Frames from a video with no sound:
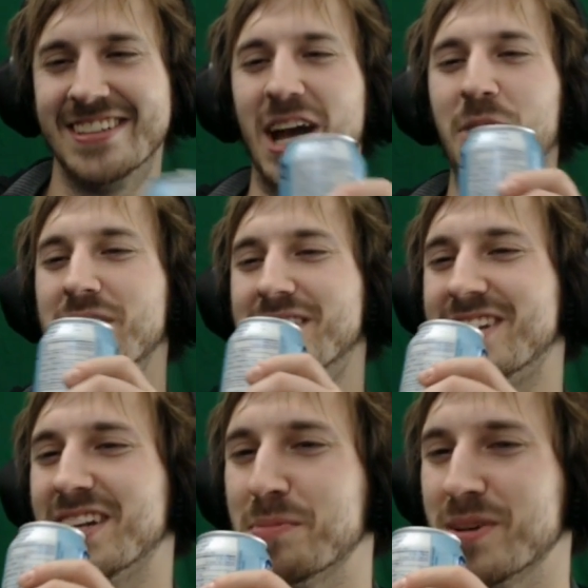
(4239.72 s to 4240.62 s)
I will send a
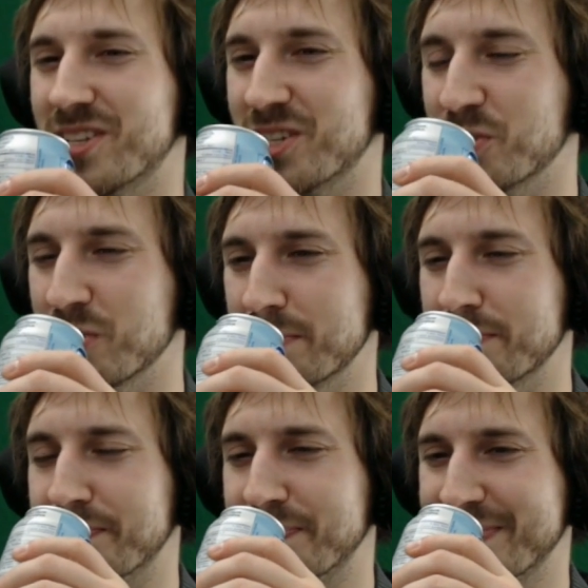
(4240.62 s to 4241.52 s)
message to him.
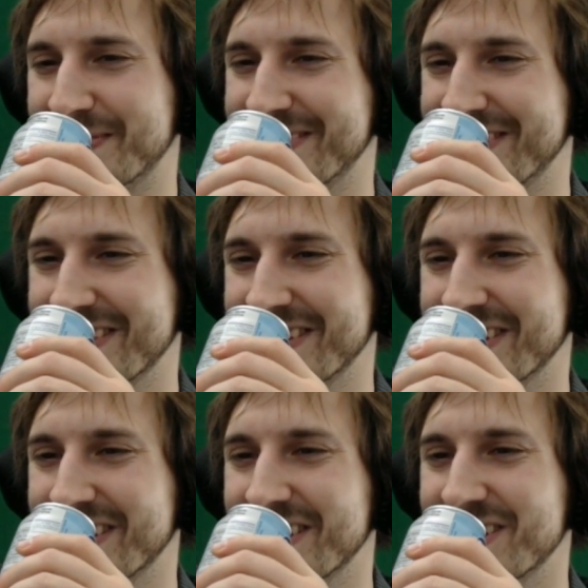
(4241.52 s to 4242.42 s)

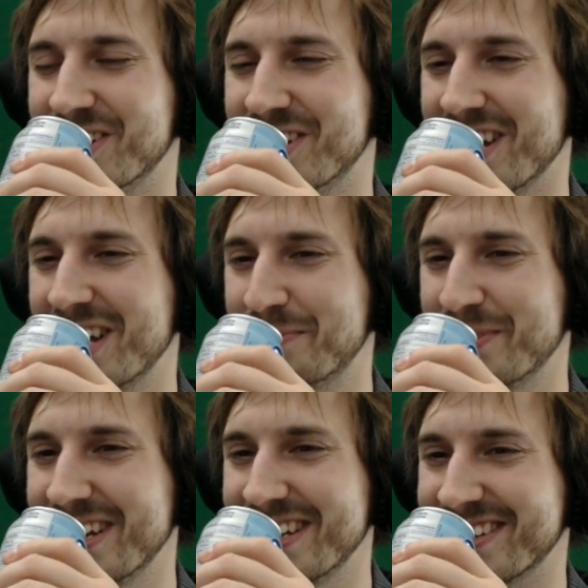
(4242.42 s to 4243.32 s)
Shut up,
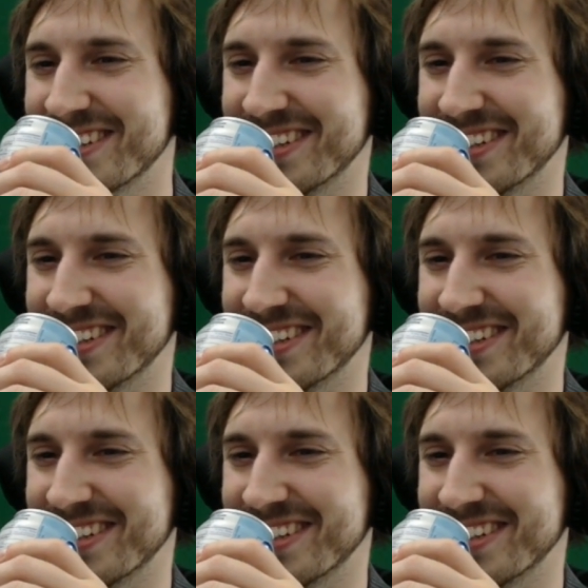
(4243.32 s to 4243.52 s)
Alice.